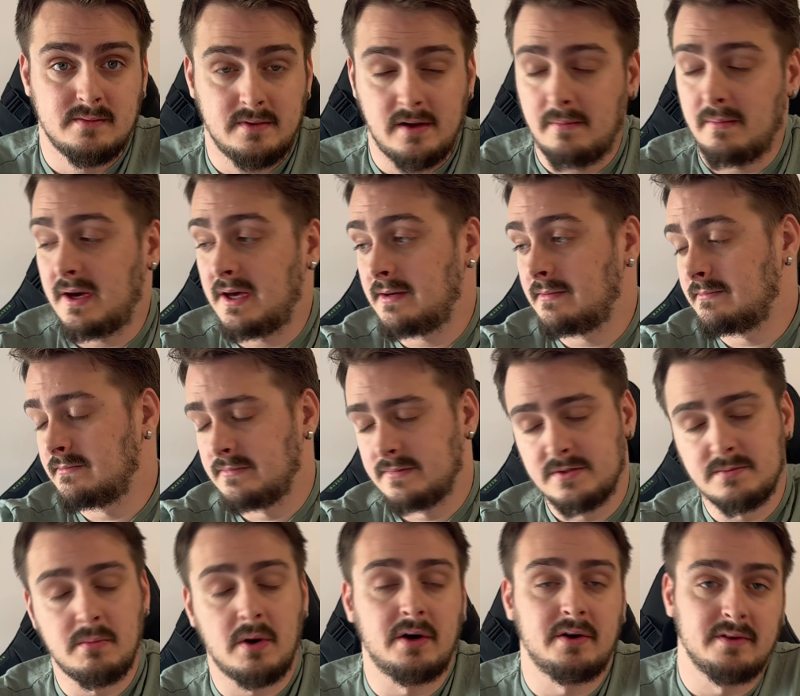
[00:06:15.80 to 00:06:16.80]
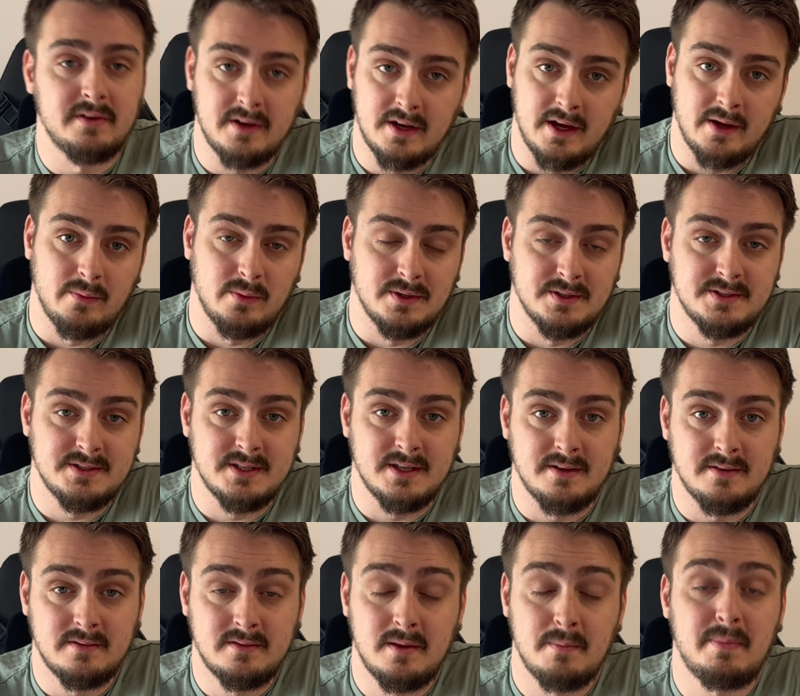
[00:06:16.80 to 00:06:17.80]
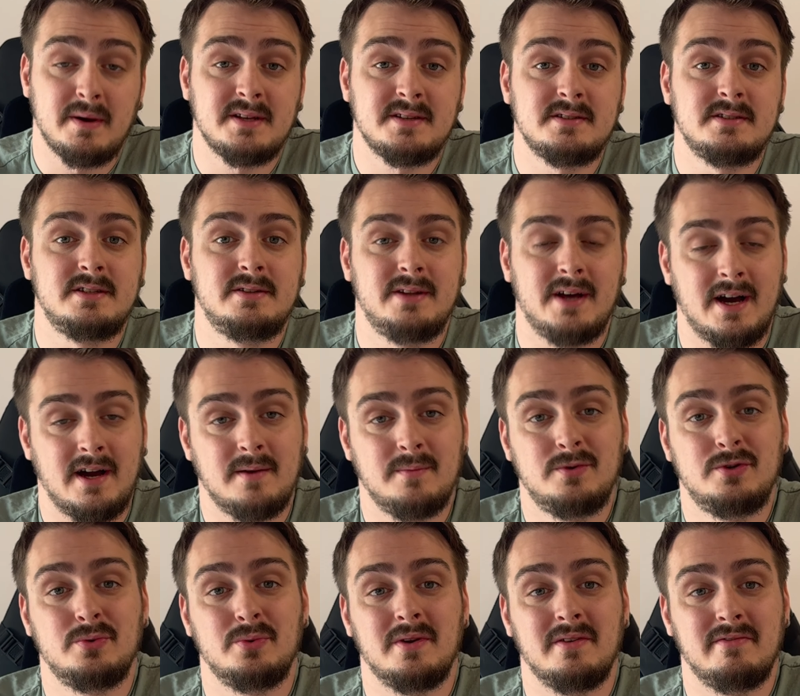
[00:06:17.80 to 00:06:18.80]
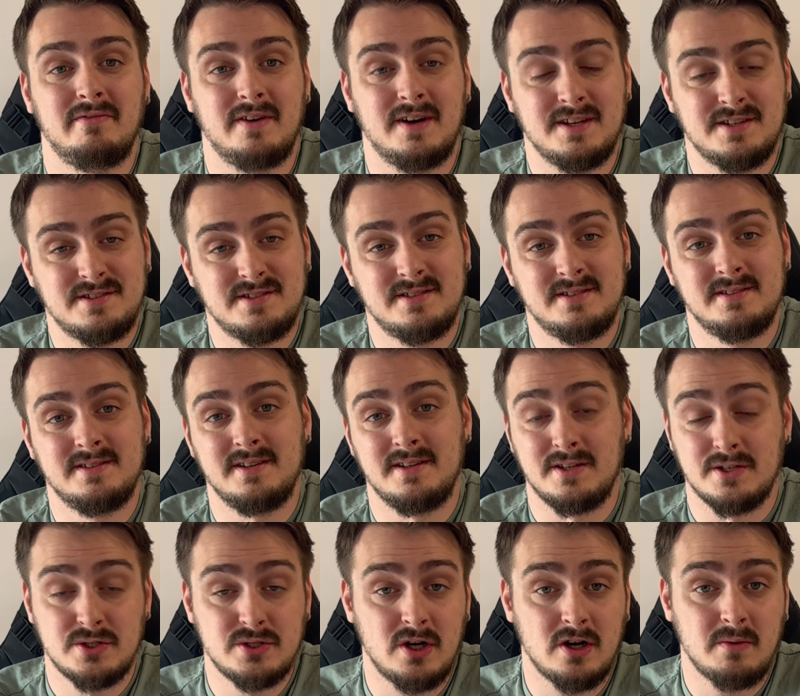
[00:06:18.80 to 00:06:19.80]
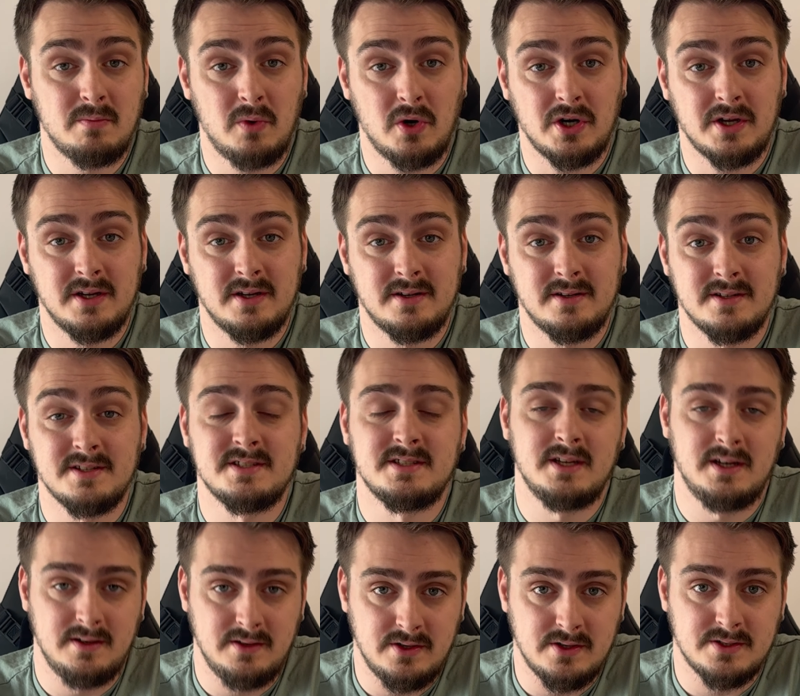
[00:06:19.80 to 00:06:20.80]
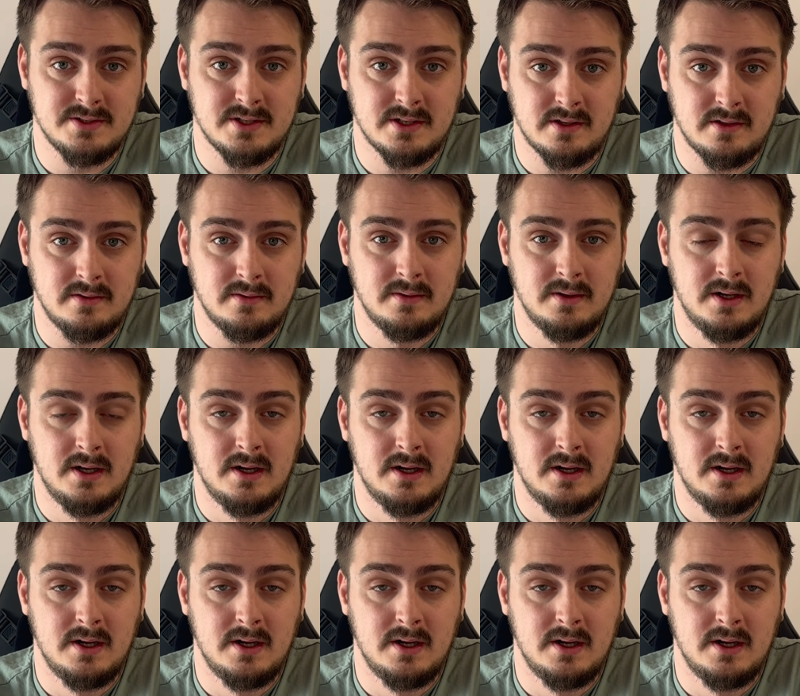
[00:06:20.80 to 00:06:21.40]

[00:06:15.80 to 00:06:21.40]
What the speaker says: A man smarter than I once said, the best time to invest in the stock market is 10 years ago.